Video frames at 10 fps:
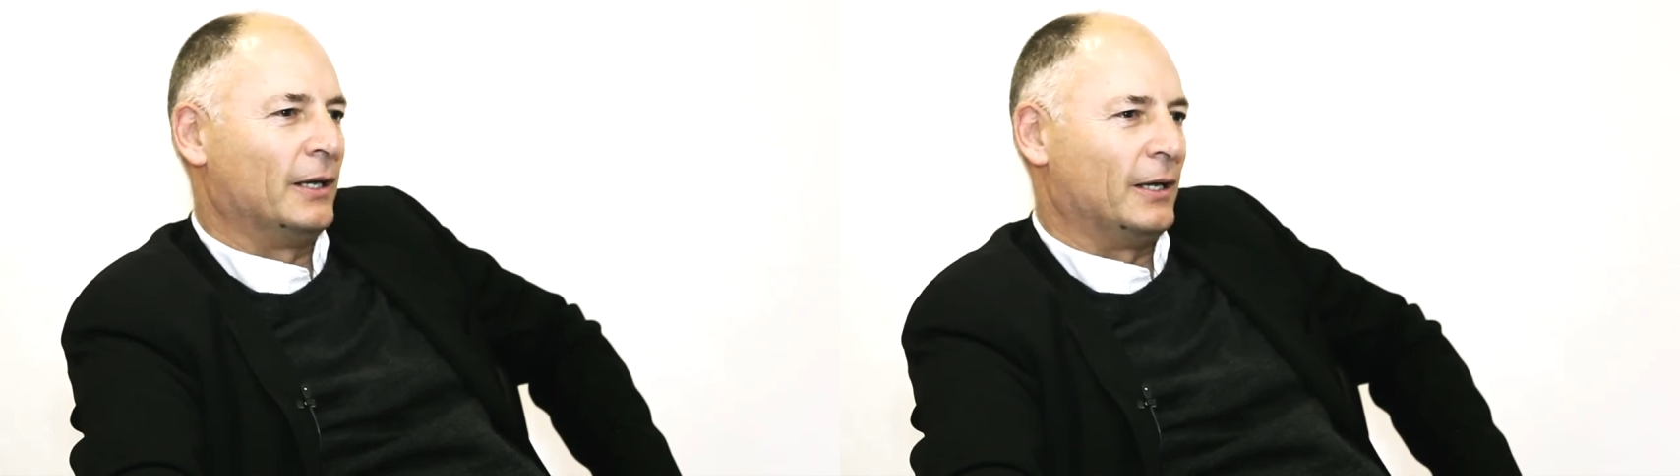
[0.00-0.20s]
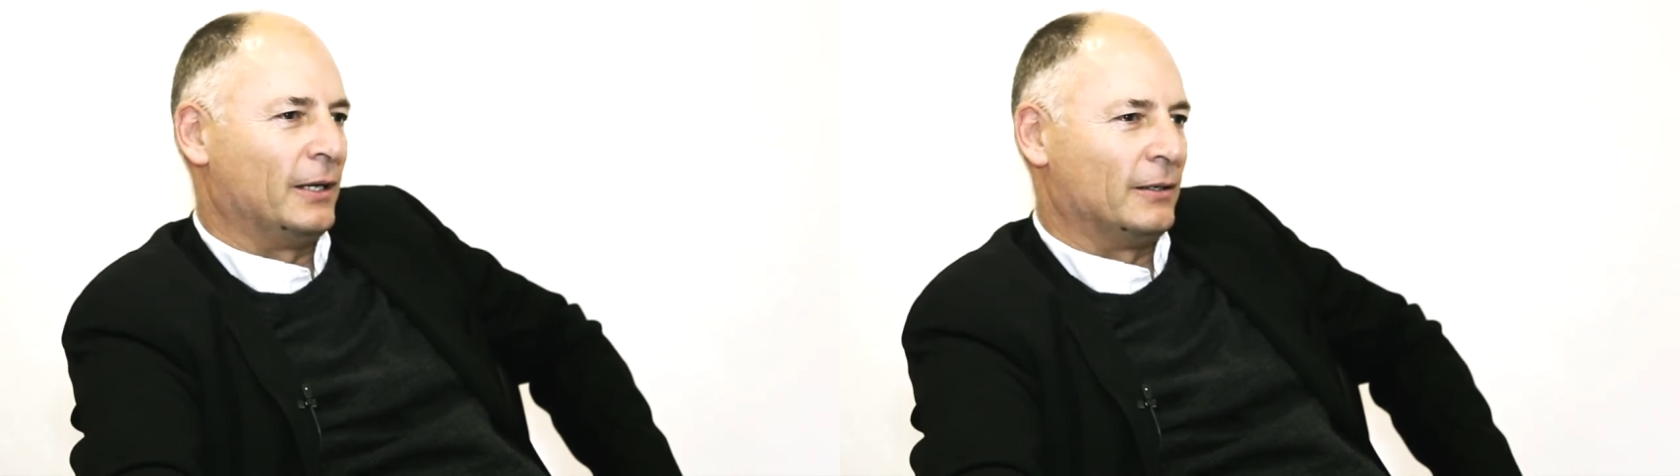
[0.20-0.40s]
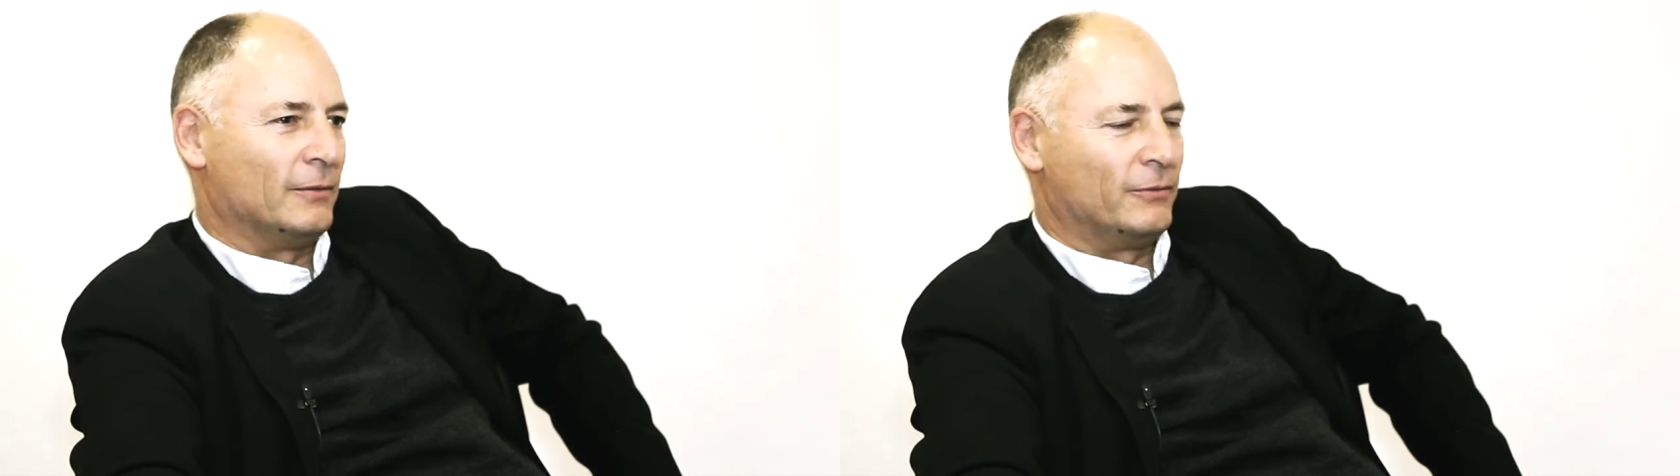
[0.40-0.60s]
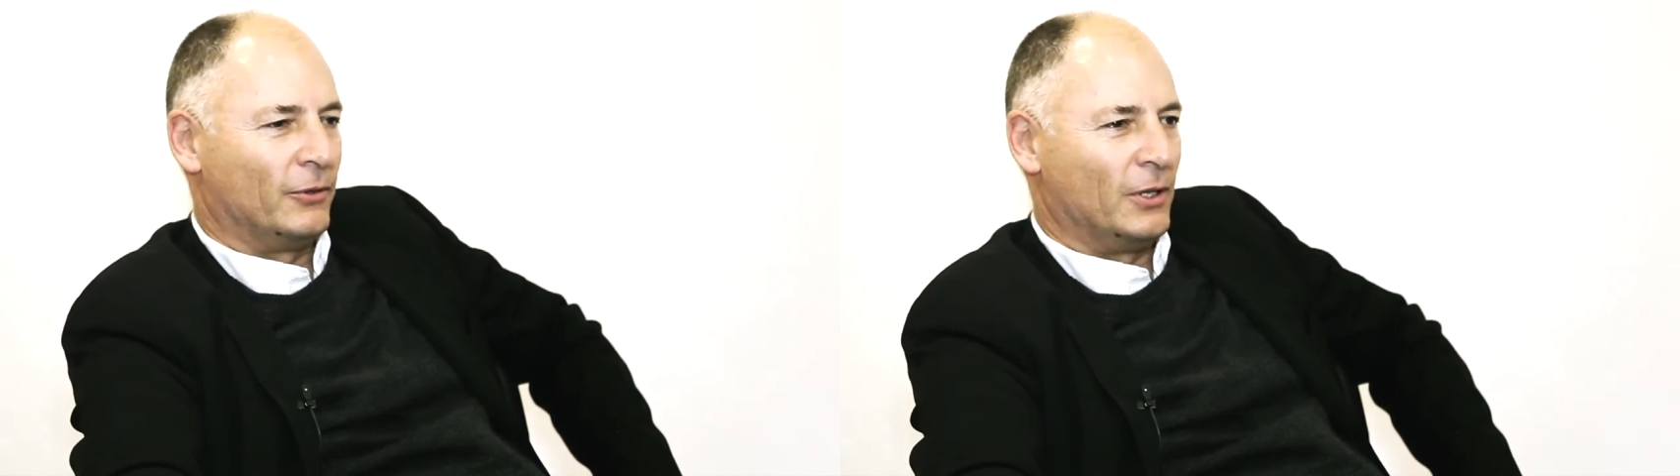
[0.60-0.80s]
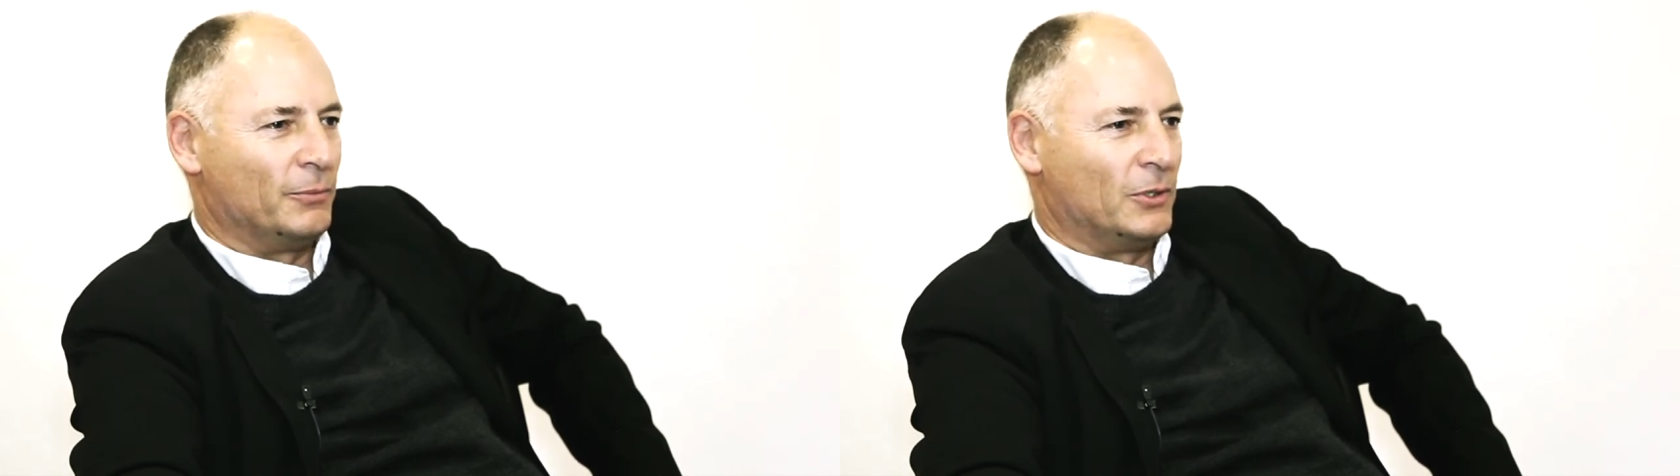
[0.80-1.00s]
and for
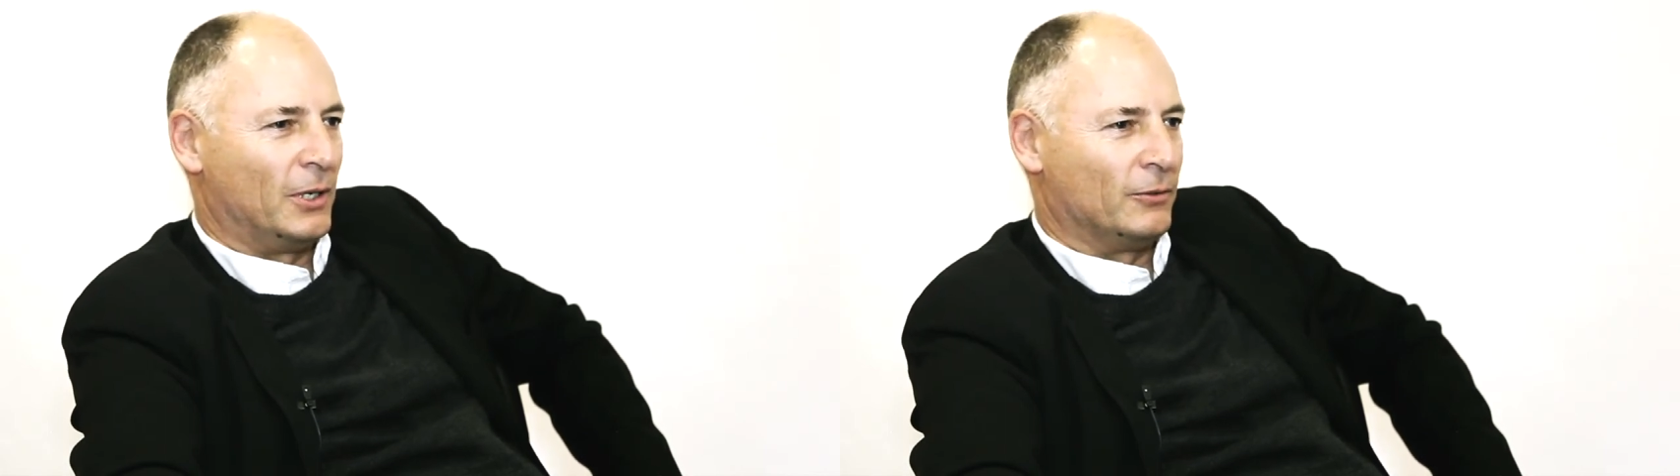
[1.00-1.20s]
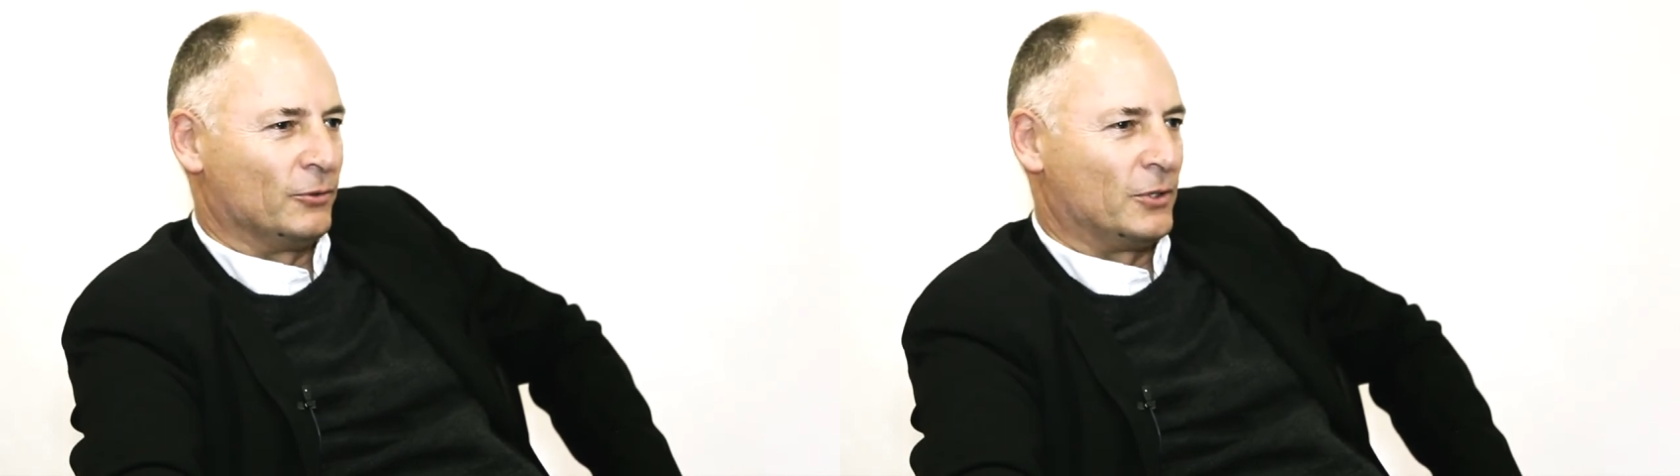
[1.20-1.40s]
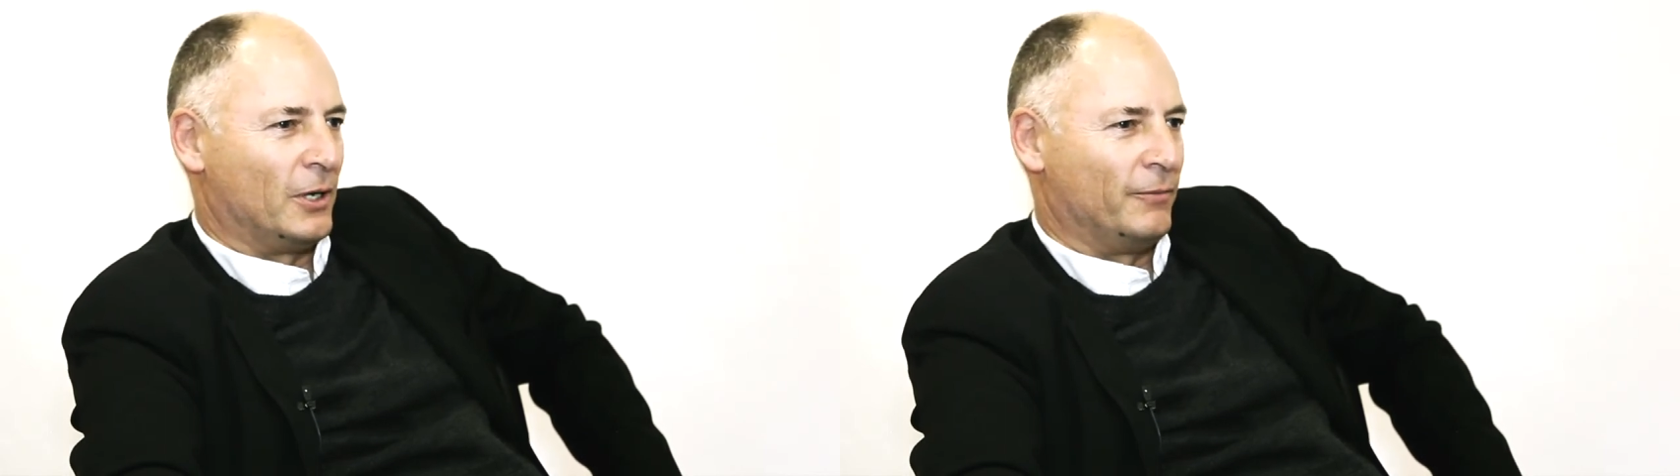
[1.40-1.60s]
them to also